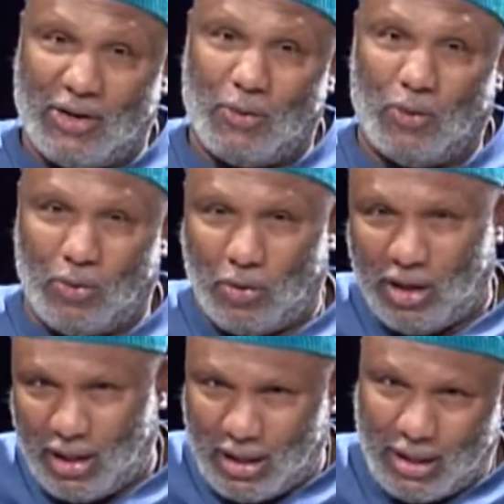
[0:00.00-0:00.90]
don't
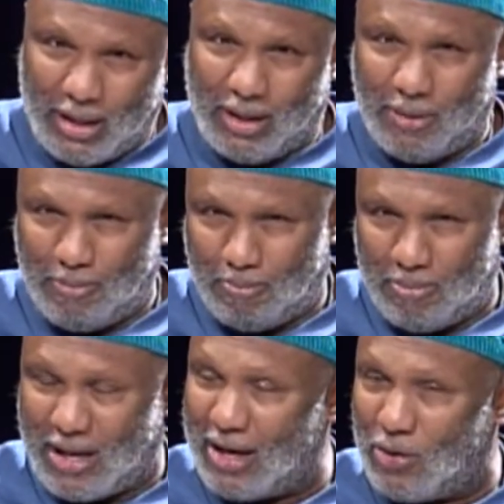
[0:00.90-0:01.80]
read,
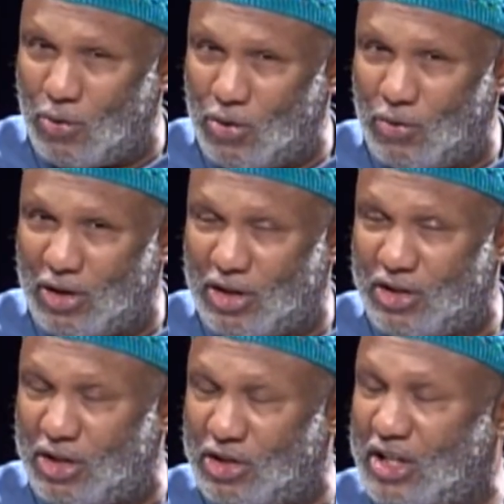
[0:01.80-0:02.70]
they don't know that the
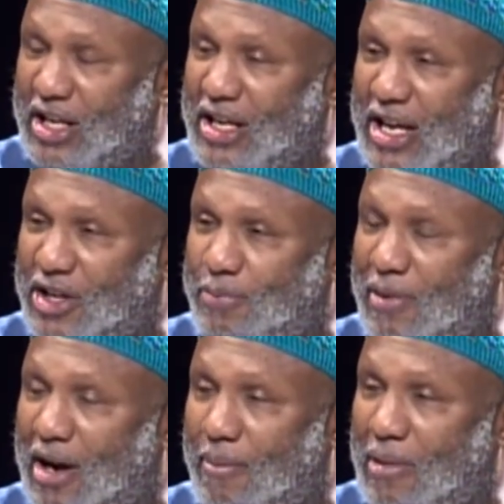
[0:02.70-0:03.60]
Tuskegee
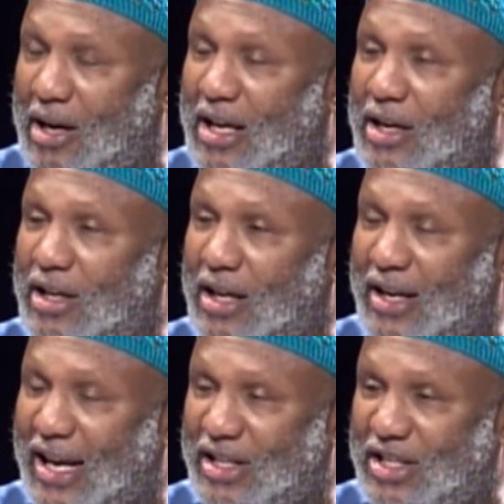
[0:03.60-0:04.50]
experiment ended in
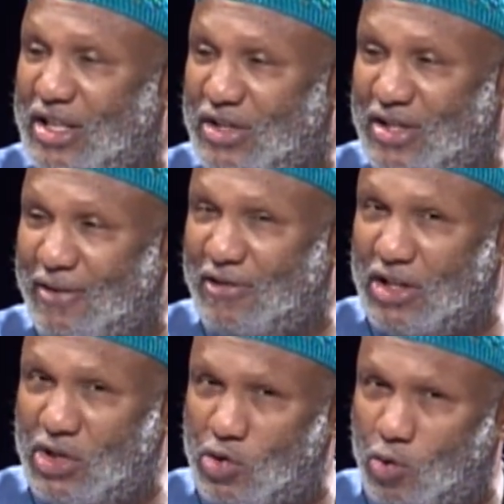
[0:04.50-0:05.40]

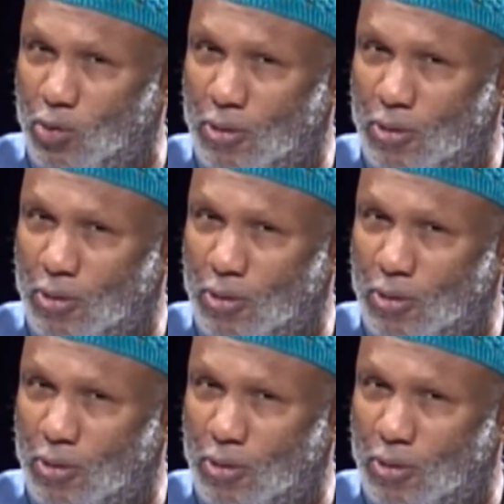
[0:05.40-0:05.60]
1972.